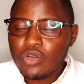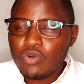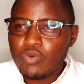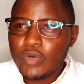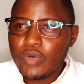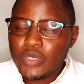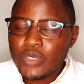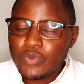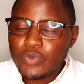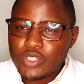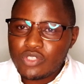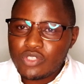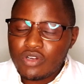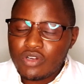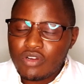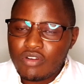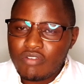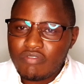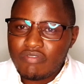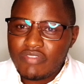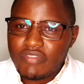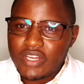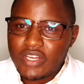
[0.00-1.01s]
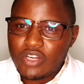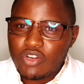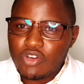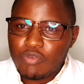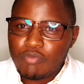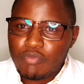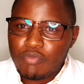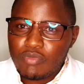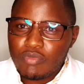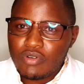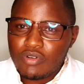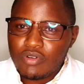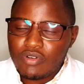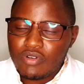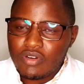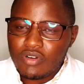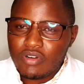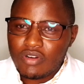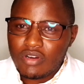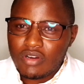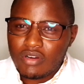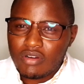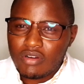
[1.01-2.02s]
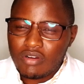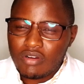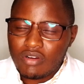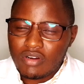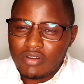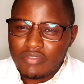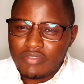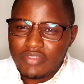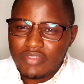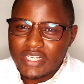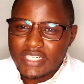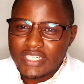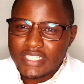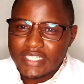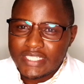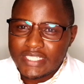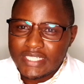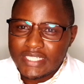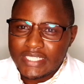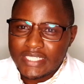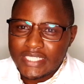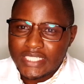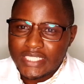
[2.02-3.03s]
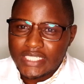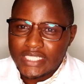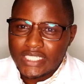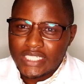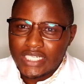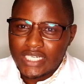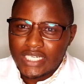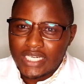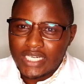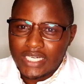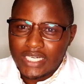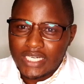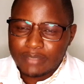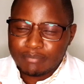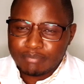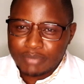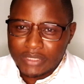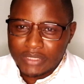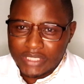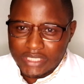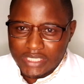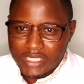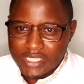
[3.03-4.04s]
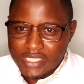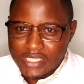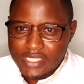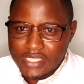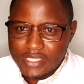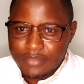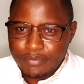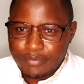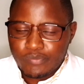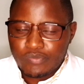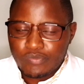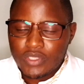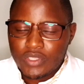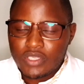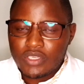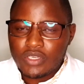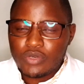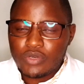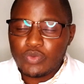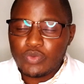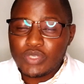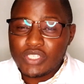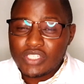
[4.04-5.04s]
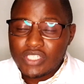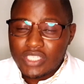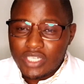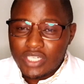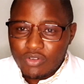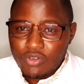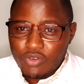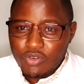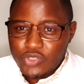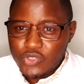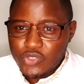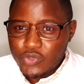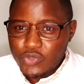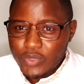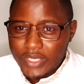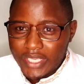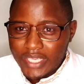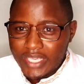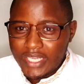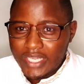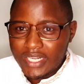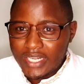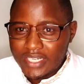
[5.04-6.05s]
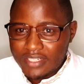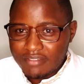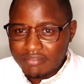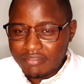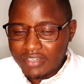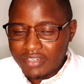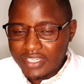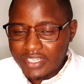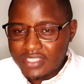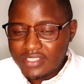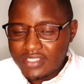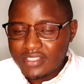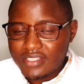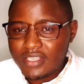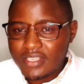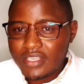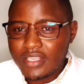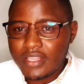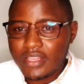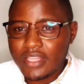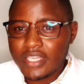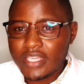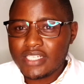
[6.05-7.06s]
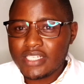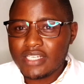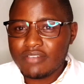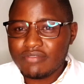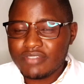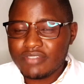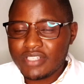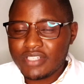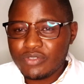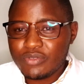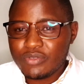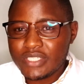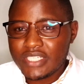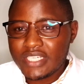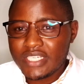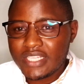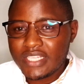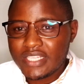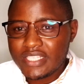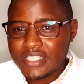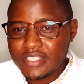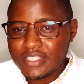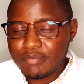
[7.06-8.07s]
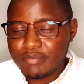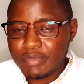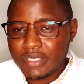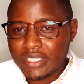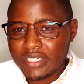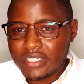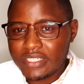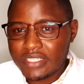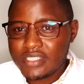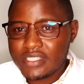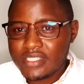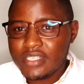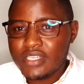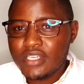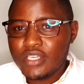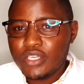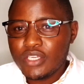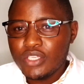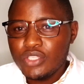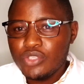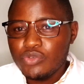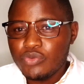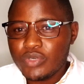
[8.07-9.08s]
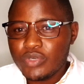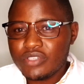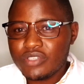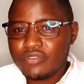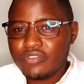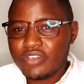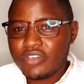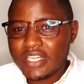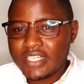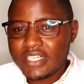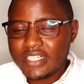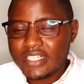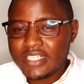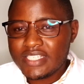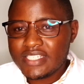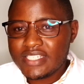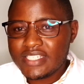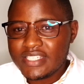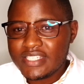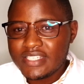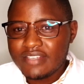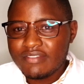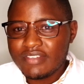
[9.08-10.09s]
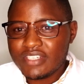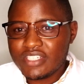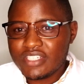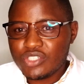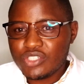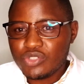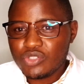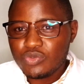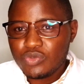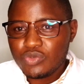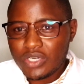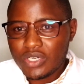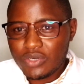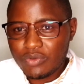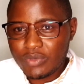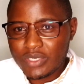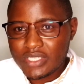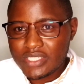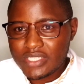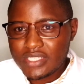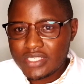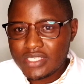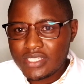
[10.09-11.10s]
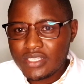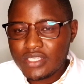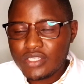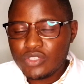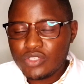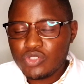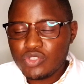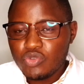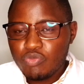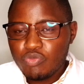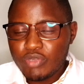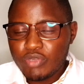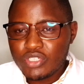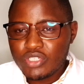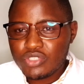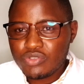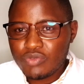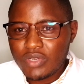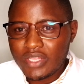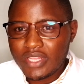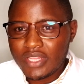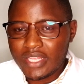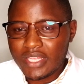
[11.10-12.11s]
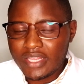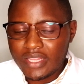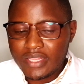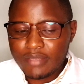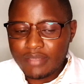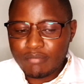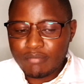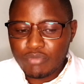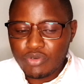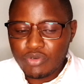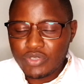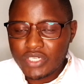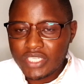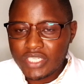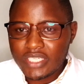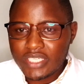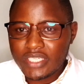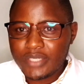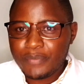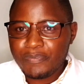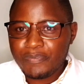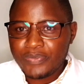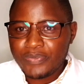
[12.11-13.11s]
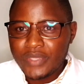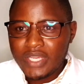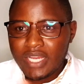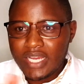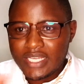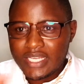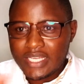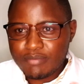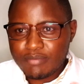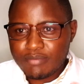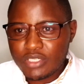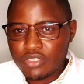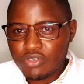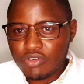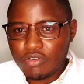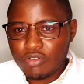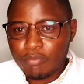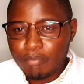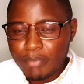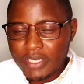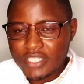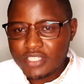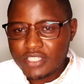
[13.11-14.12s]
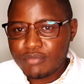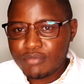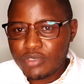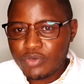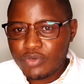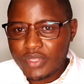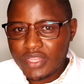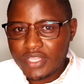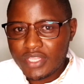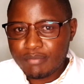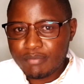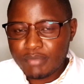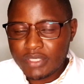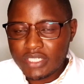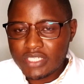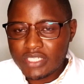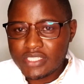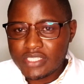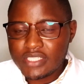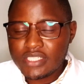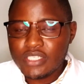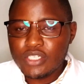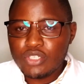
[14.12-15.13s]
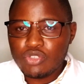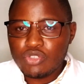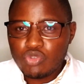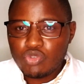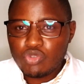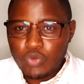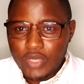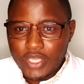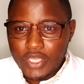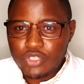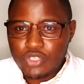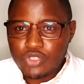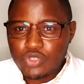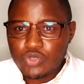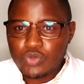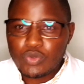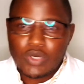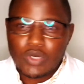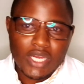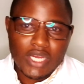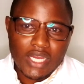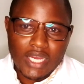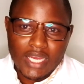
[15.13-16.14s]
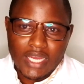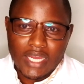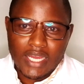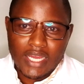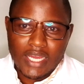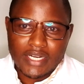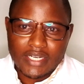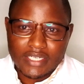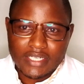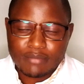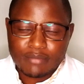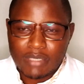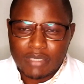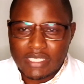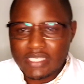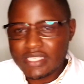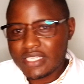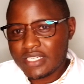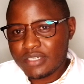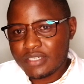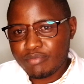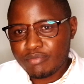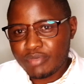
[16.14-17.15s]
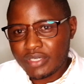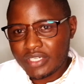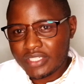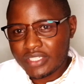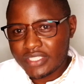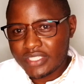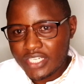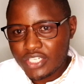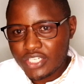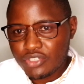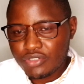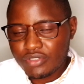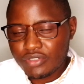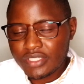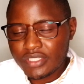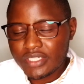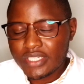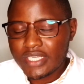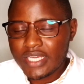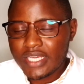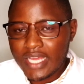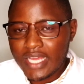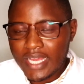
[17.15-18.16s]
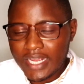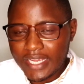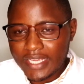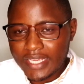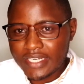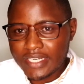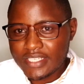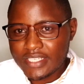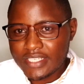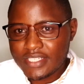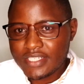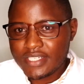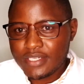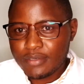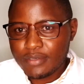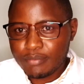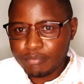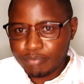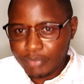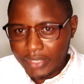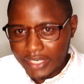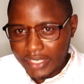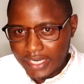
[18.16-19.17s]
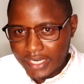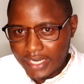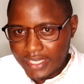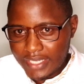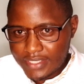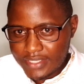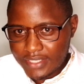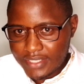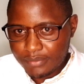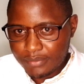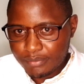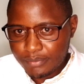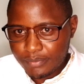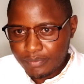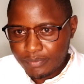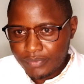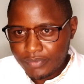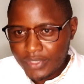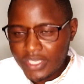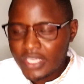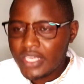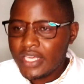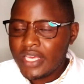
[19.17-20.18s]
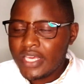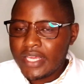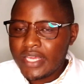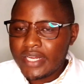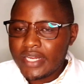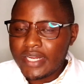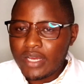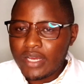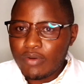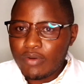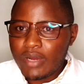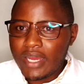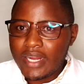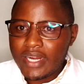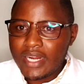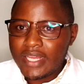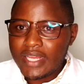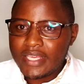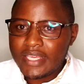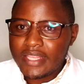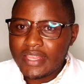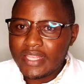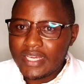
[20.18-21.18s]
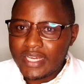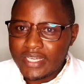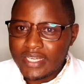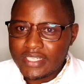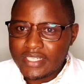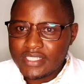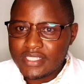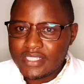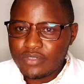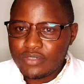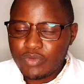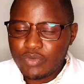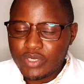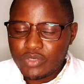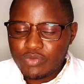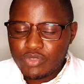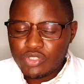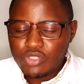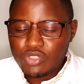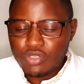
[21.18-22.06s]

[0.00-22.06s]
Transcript: When we talk of the normal or the daily pills, we still also again advise that after you take these pills, you wait for at least 72 hours to make sure that the body has been compatible with the pills to ensure 100% protection against pregnancy. Now, unlike that, when we